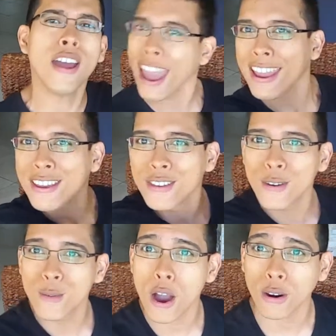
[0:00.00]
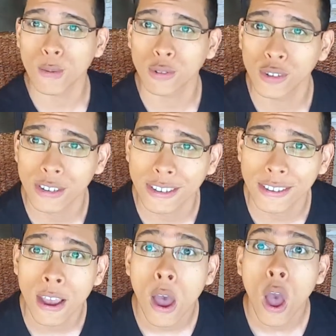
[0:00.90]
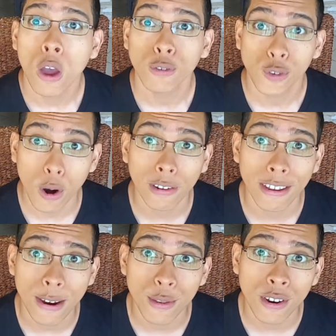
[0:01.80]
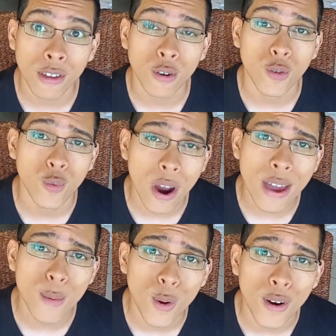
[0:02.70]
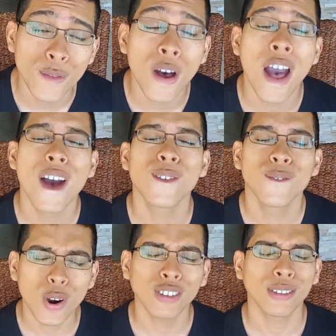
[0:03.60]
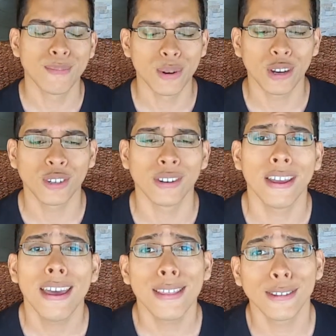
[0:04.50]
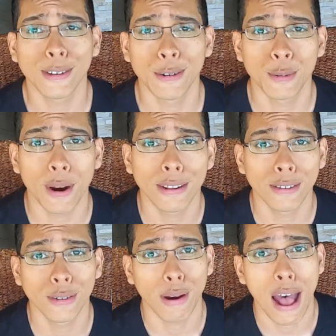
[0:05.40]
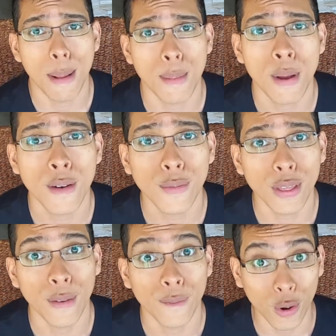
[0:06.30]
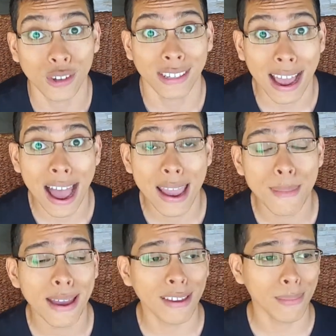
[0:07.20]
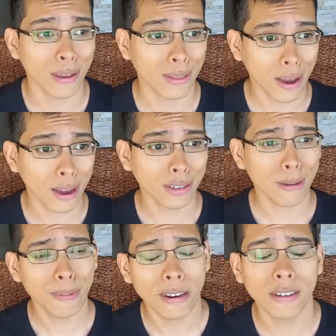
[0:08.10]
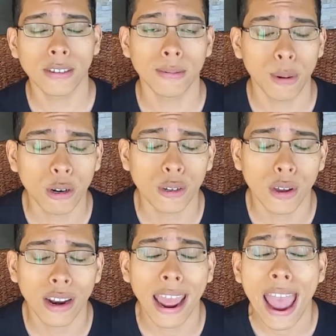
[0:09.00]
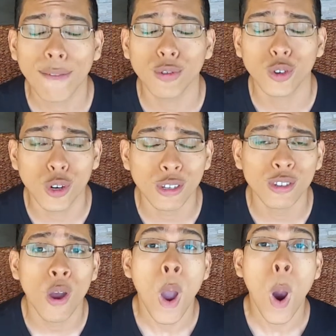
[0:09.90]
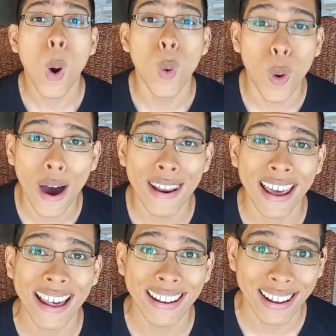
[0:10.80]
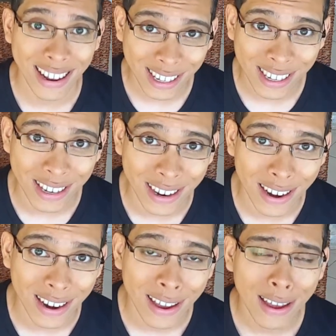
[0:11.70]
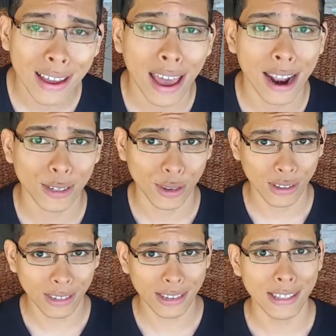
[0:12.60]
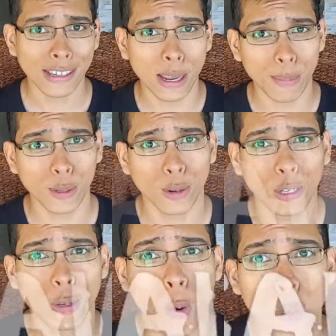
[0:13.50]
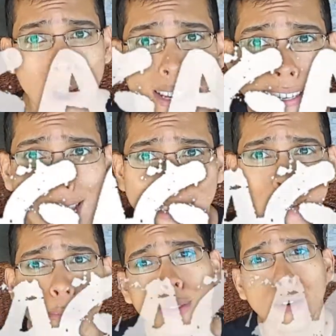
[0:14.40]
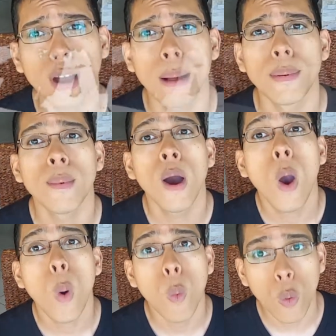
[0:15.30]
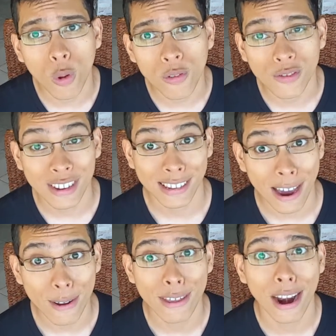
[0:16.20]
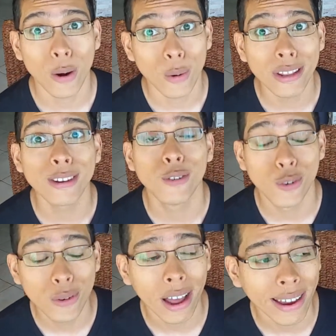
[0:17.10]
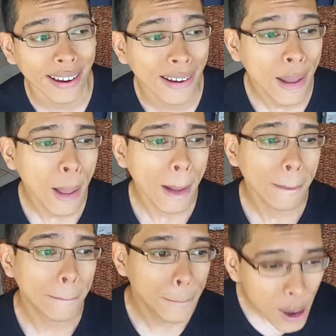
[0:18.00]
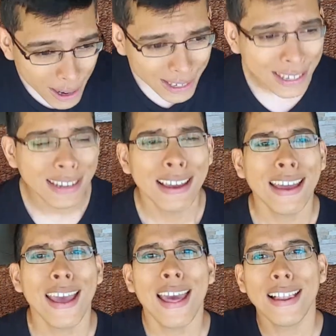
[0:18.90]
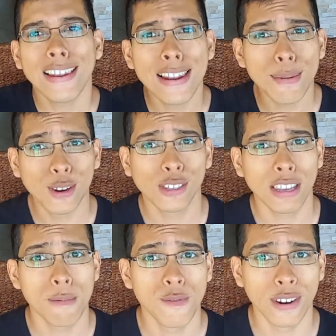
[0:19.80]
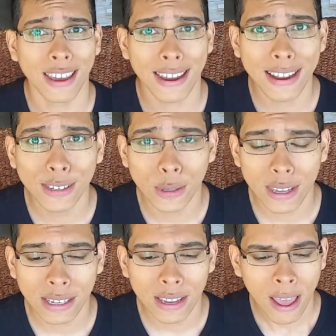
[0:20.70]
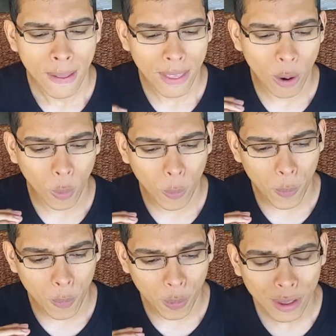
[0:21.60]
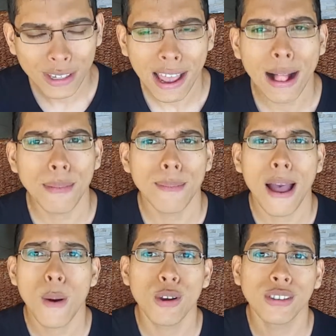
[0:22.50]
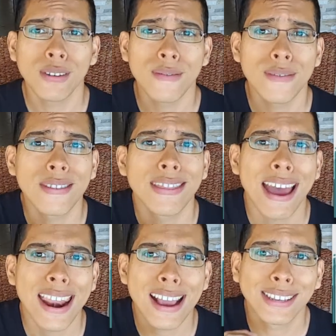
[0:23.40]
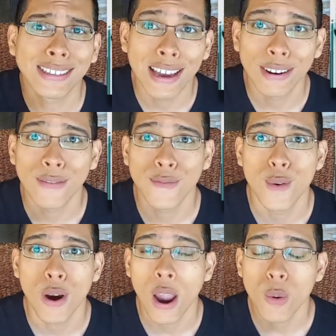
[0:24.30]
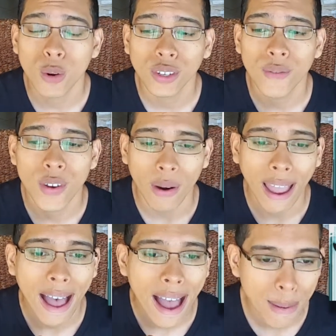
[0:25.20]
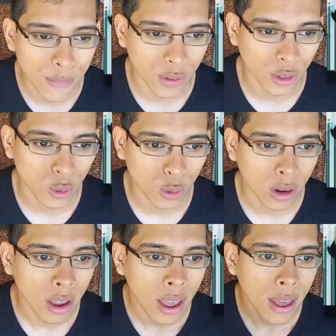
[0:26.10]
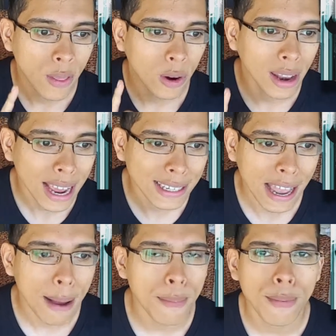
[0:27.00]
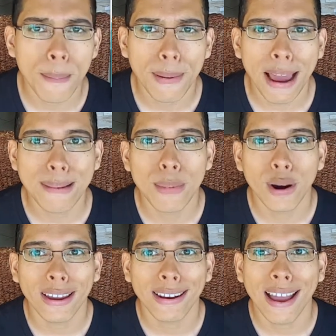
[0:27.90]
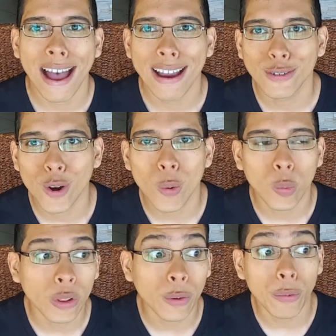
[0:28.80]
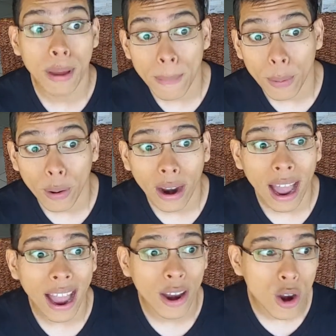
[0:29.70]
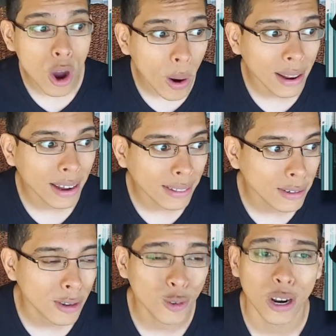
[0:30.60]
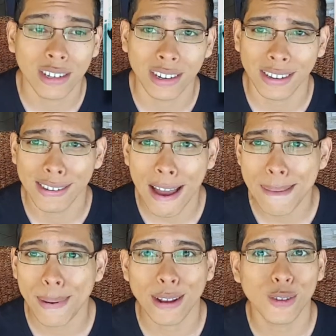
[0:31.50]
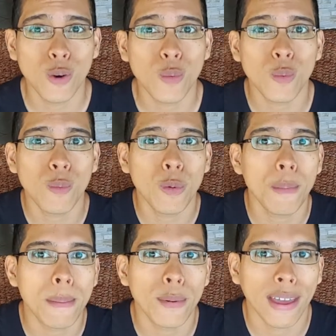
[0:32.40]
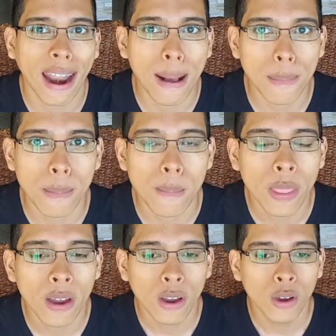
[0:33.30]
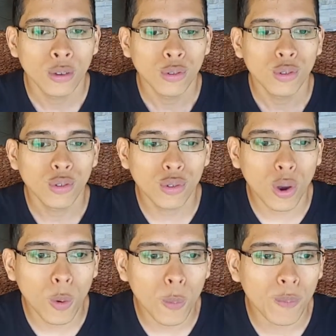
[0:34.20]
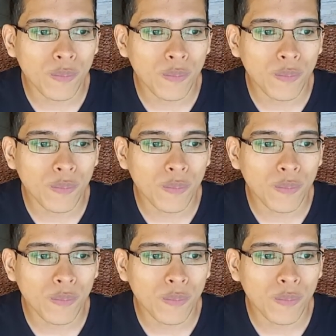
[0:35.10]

Hey there, rock and roll junkies. Charlie here with another GrayWoof First Impression, the series where I listen to an album for the first time and give my thoughts, opinions, and impressions on it after just one listen. As you can see, this episode is Rise Against with their new album, Wolves, a title that I really do like. But let me just say before getting into this, that this album I wasn't that excited for. I wasn't very hyped for this one. Their last album, The Black Market, I don't really remember. I know I like the song Tragedy and Time, but I don't remember that album. So